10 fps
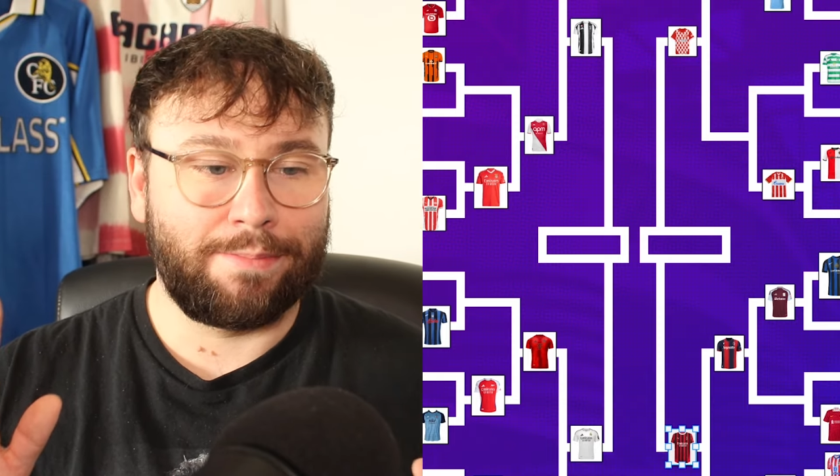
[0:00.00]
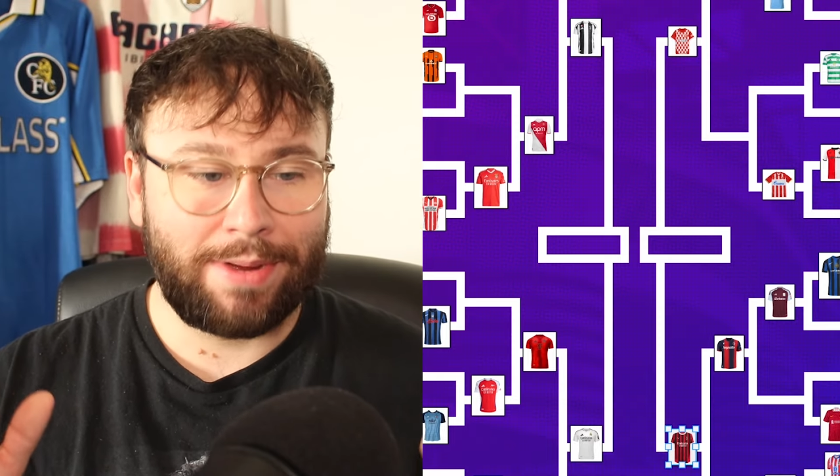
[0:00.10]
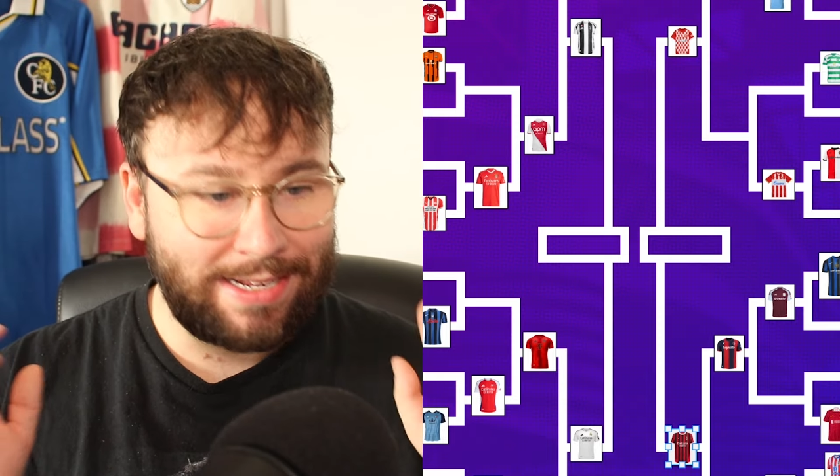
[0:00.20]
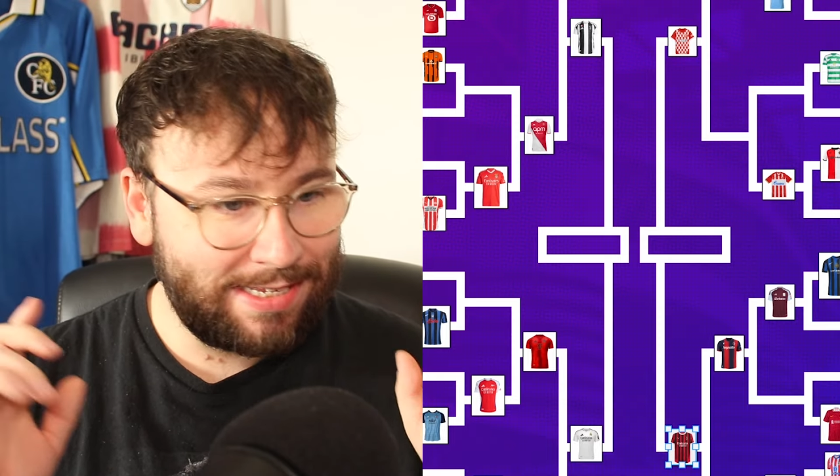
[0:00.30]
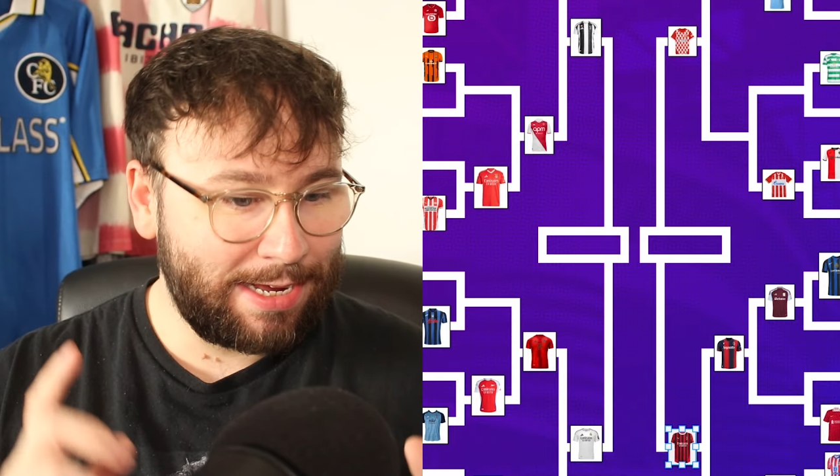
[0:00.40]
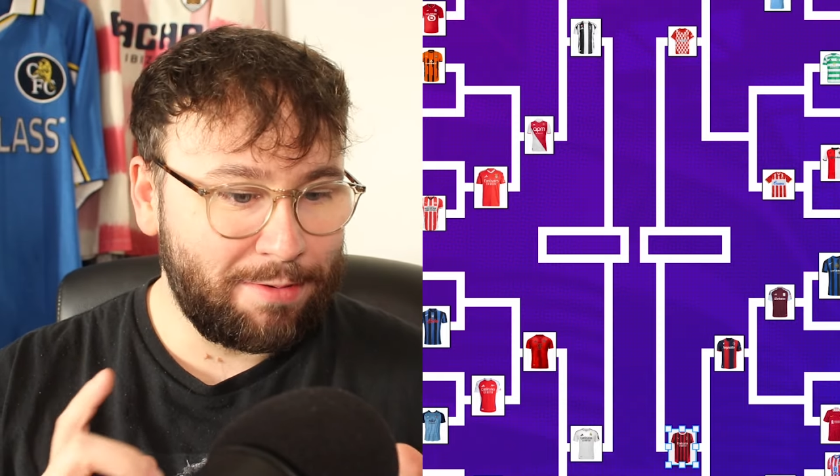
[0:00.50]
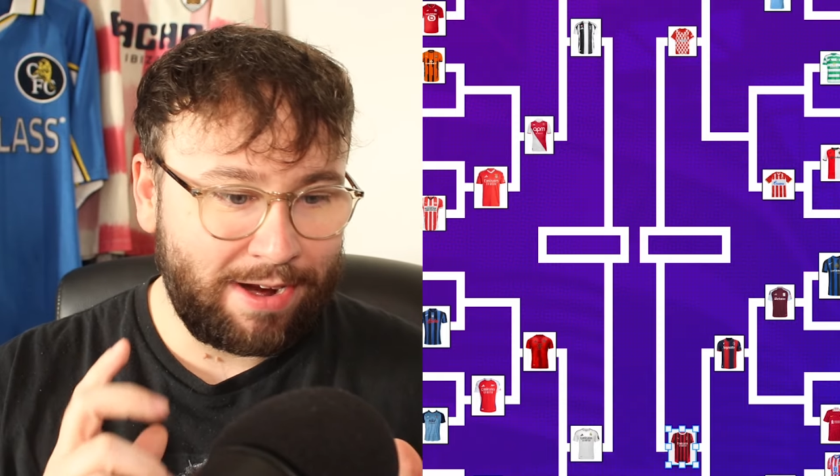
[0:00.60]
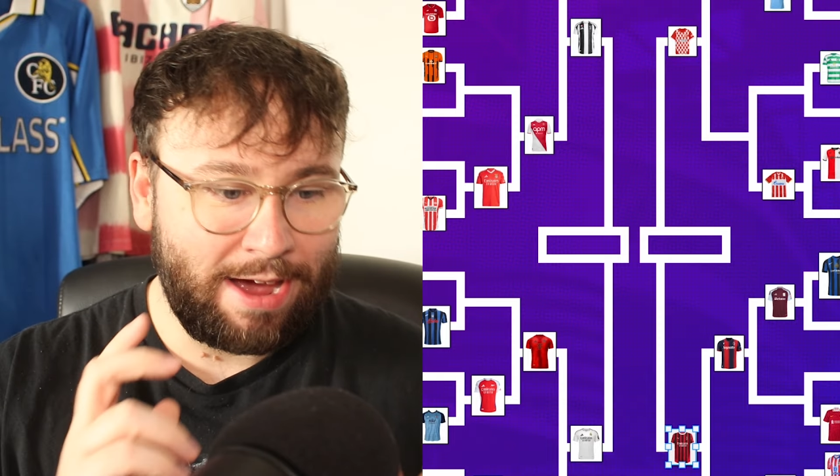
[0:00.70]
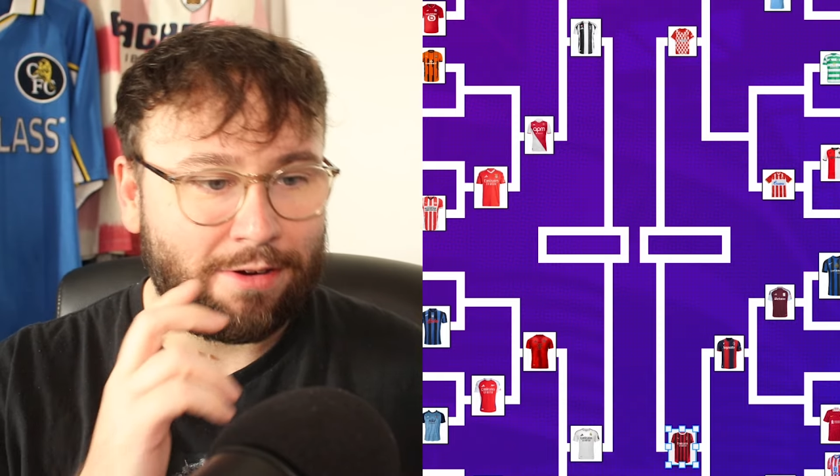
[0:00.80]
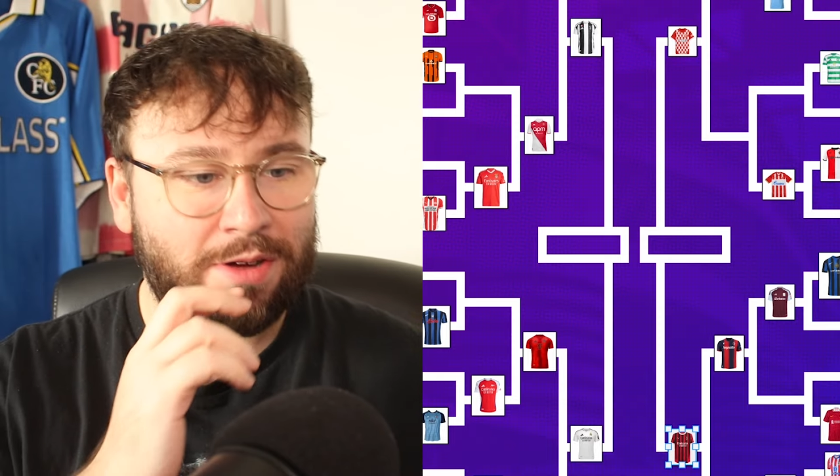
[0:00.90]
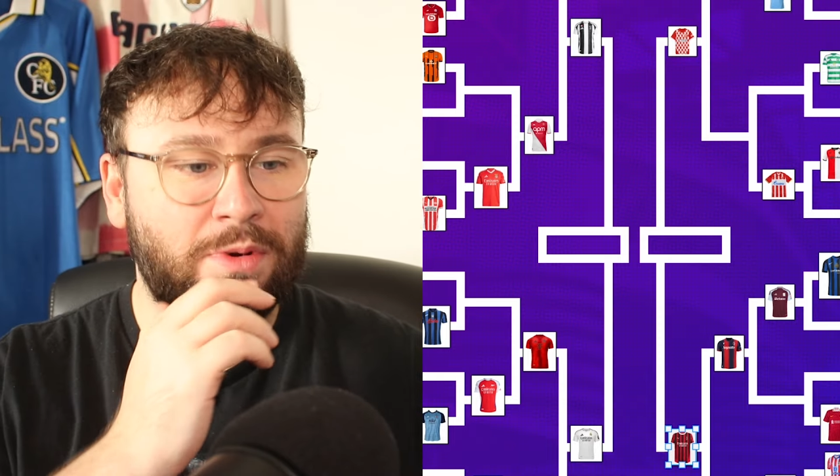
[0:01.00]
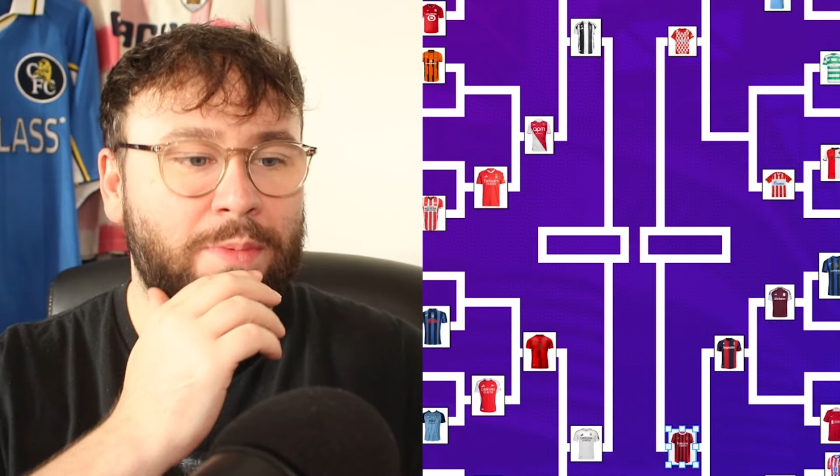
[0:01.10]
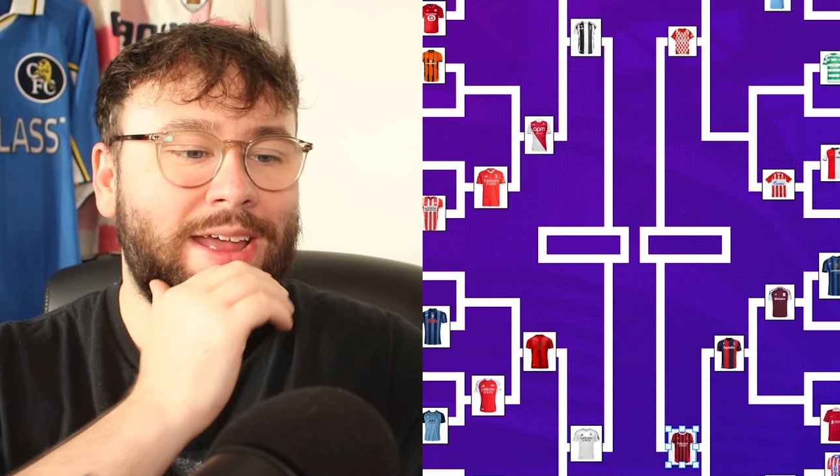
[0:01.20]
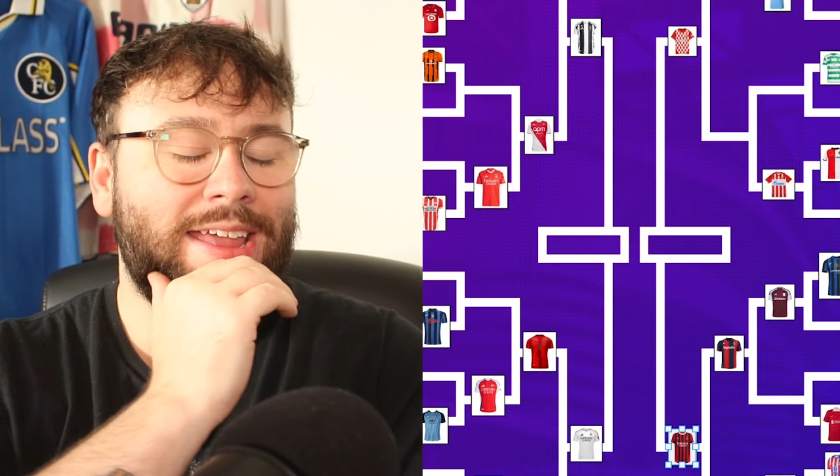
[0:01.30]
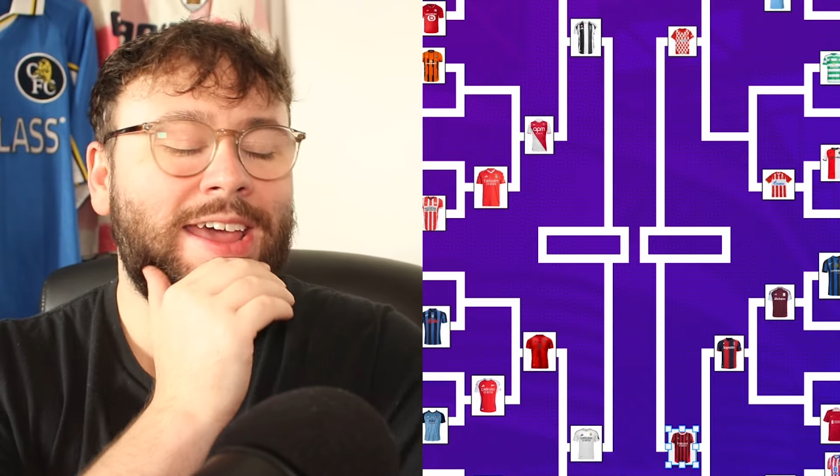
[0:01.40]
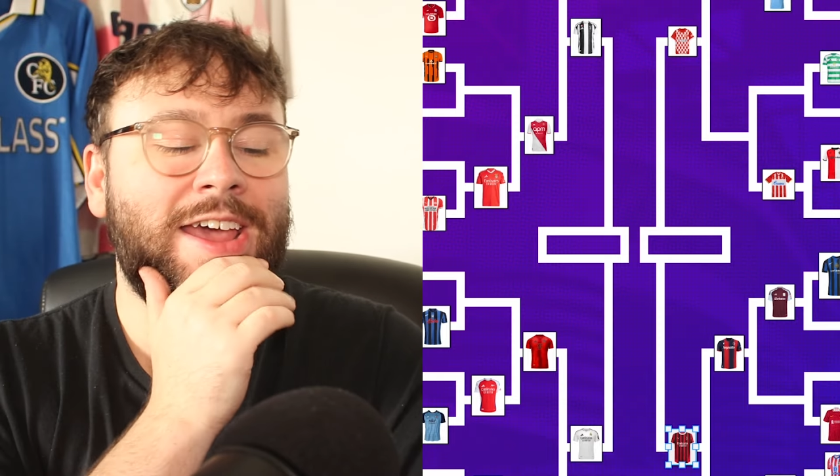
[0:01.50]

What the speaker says: But let's see what the outcome will be.